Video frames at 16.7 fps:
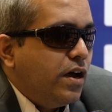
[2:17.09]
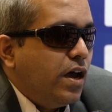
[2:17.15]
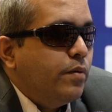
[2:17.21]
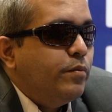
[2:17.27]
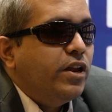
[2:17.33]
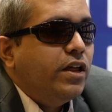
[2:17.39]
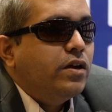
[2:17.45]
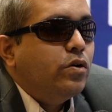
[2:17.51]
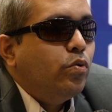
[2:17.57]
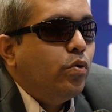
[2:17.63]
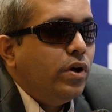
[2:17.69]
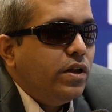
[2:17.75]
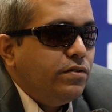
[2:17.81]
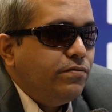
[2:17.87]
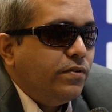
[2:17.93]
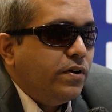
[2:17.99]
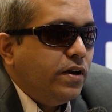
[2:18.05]
I mean, I
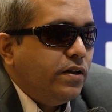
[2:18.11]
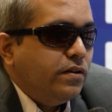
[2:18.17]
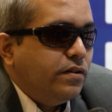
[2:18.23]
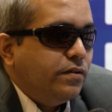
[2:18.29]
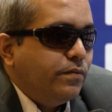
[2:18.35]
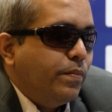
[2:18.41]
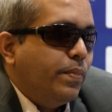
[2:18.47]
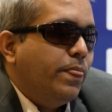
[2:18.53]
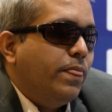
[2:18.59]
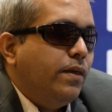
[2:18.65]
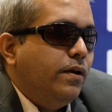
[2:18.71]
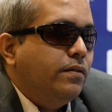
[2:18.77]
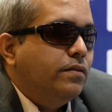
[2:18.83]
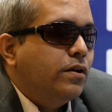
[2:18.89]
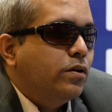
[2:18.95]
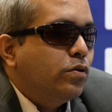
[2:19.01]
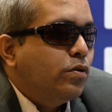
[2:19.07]
qualified,
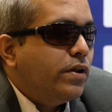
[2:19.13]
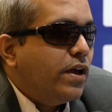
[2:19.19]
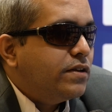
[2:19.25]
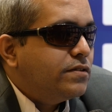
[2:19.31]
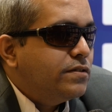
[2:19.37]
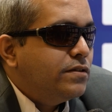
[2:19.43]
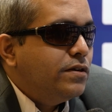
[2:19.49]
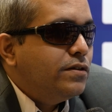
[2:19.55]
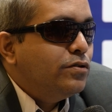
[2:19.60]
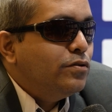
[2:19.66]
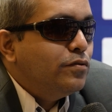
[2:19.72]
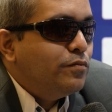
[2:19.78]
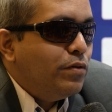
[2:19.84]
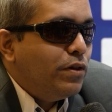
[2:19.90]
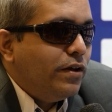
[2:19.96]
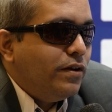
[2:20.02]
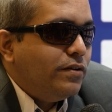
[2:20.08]
the road accident
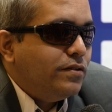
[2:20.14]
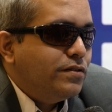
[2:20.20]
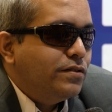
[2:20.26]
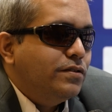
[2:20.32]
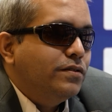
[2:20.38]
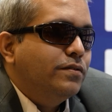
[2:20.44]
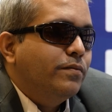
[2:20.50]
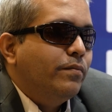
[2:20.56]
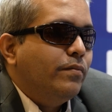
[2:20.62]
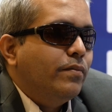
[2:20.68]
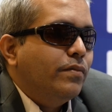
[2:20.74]
took place,